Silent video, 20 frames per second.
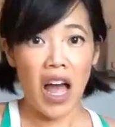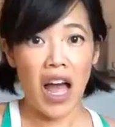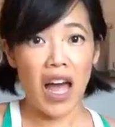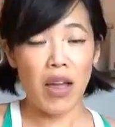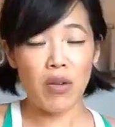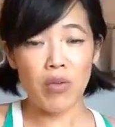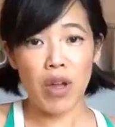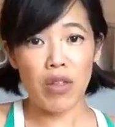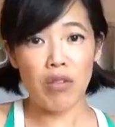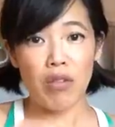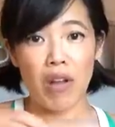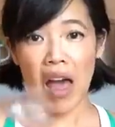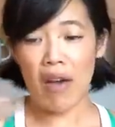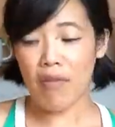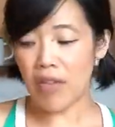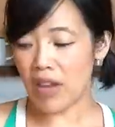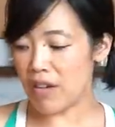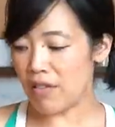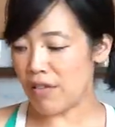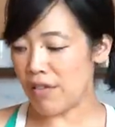I'd rather
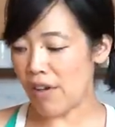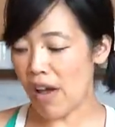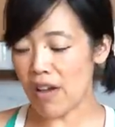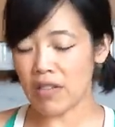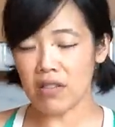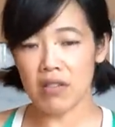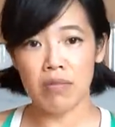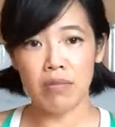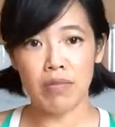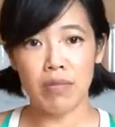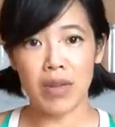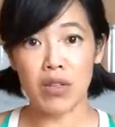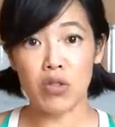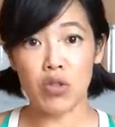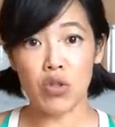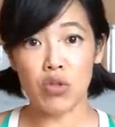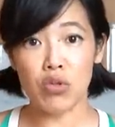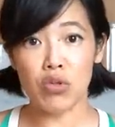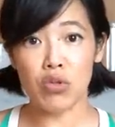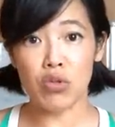have it not be
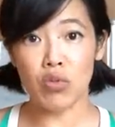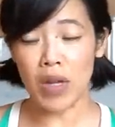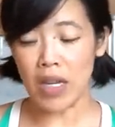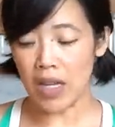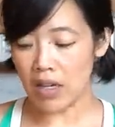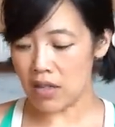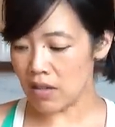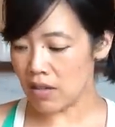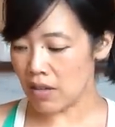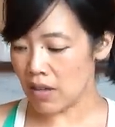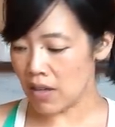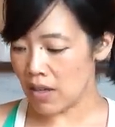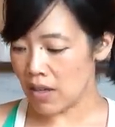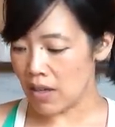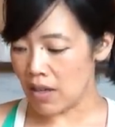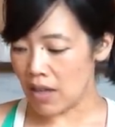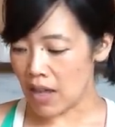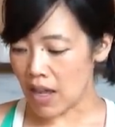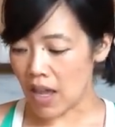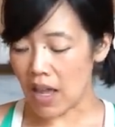too sweet
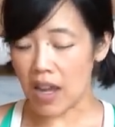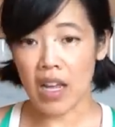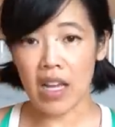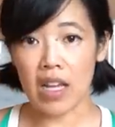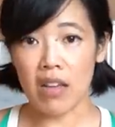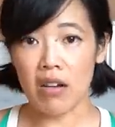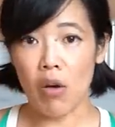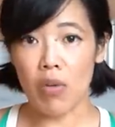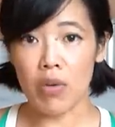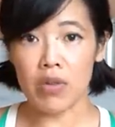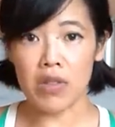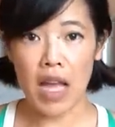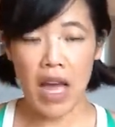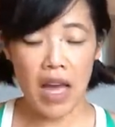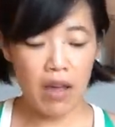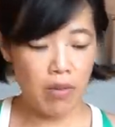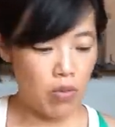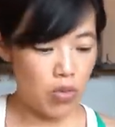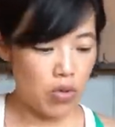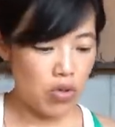and I can always
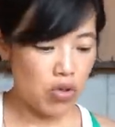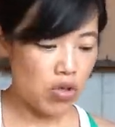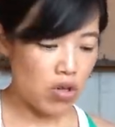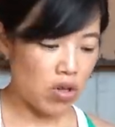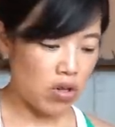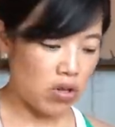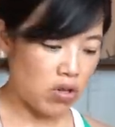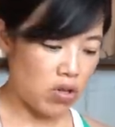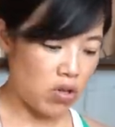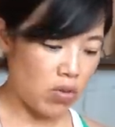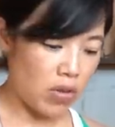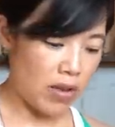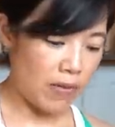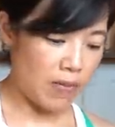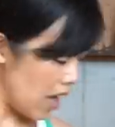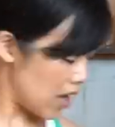add more sugar to it.